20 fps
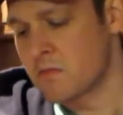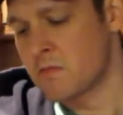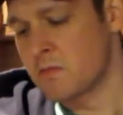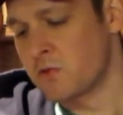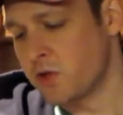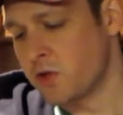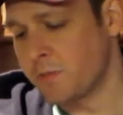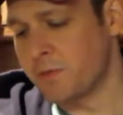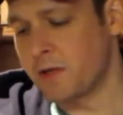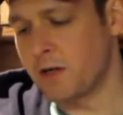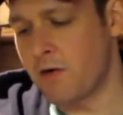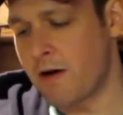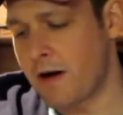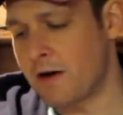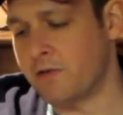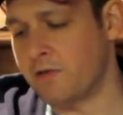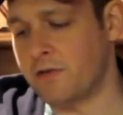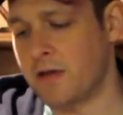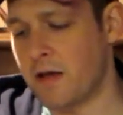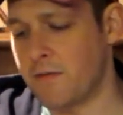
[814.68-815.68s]
something around
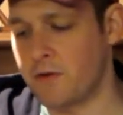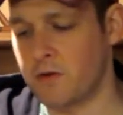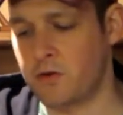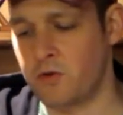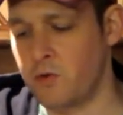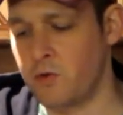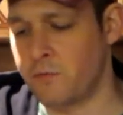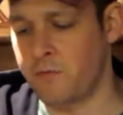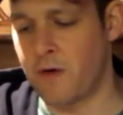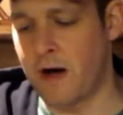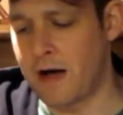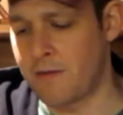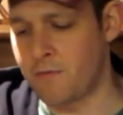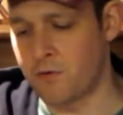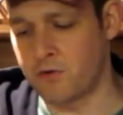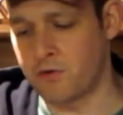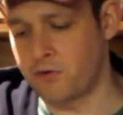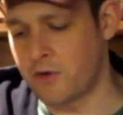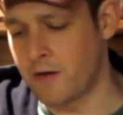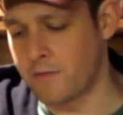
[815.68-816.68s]
a 7.25 or a
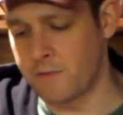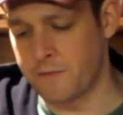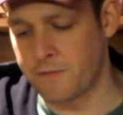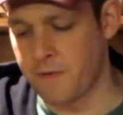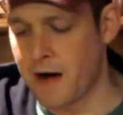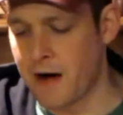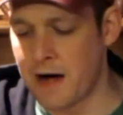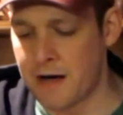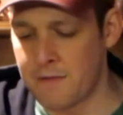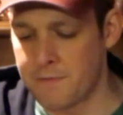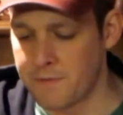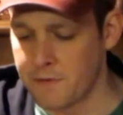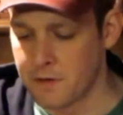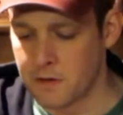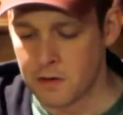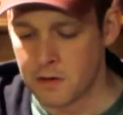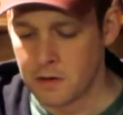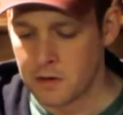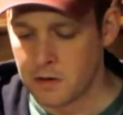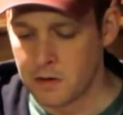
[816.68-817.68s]
7.5.
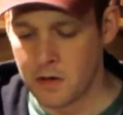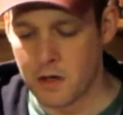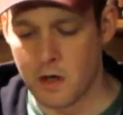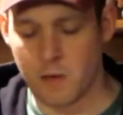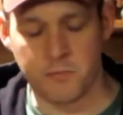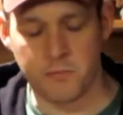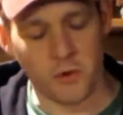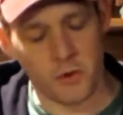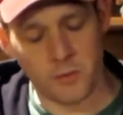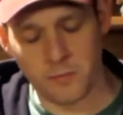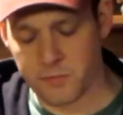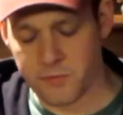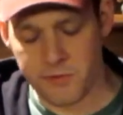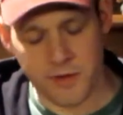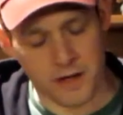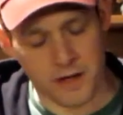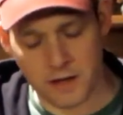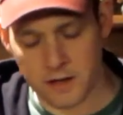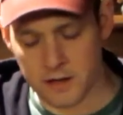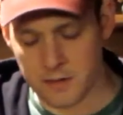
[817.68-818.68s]
You know, I'm
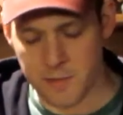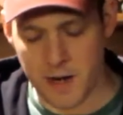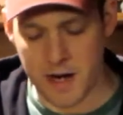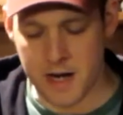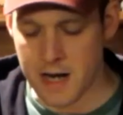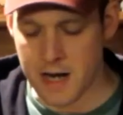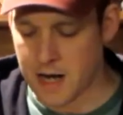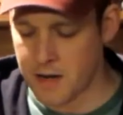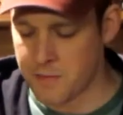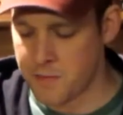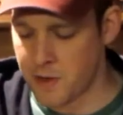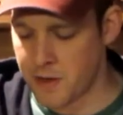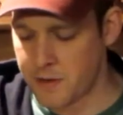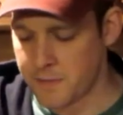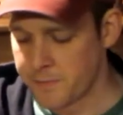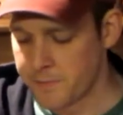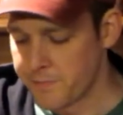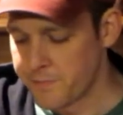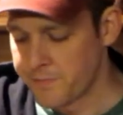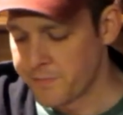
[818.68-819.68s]
thinking in my head, but
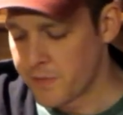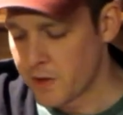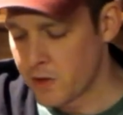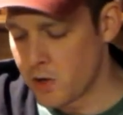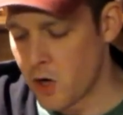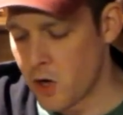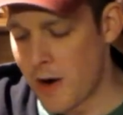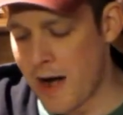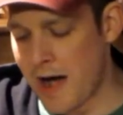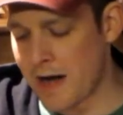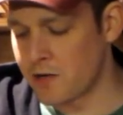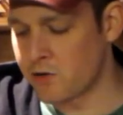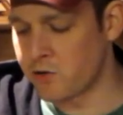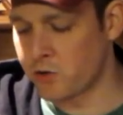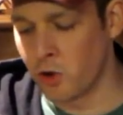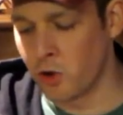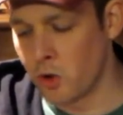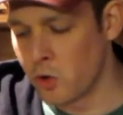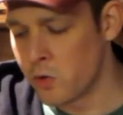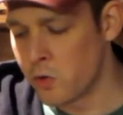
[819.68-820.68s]
you know, out of
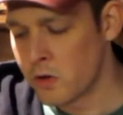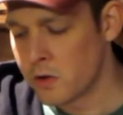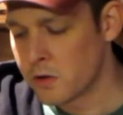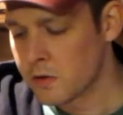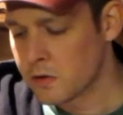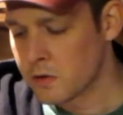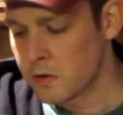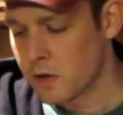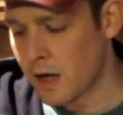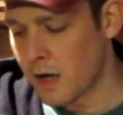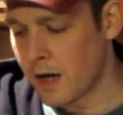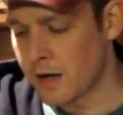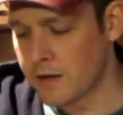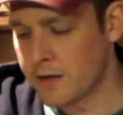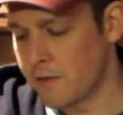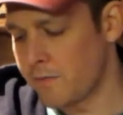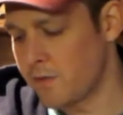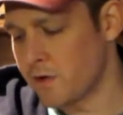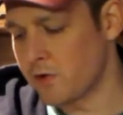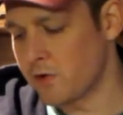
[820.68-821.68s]
2, I'd
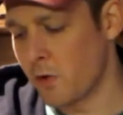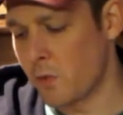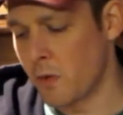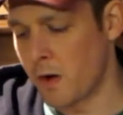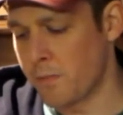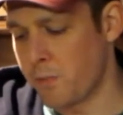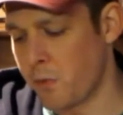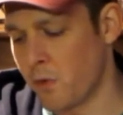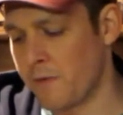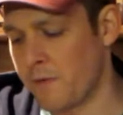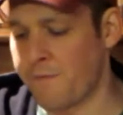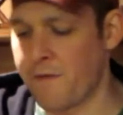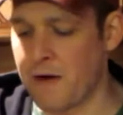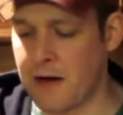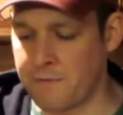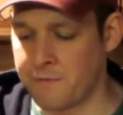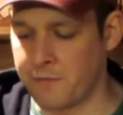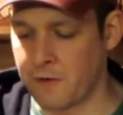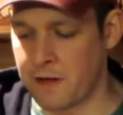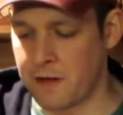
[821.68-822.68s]
give this a
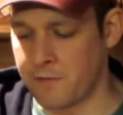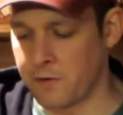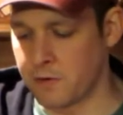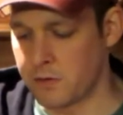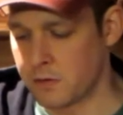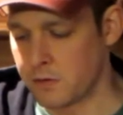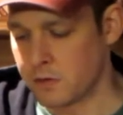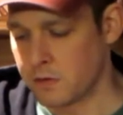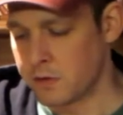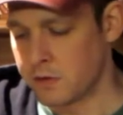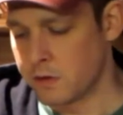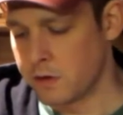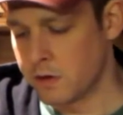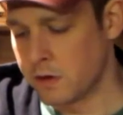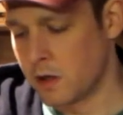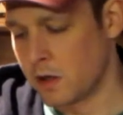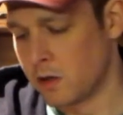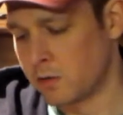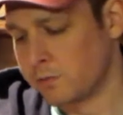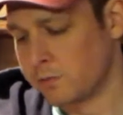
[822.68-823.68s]
1.5 flavor. You
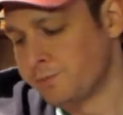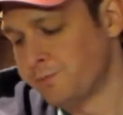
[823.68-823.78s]
know,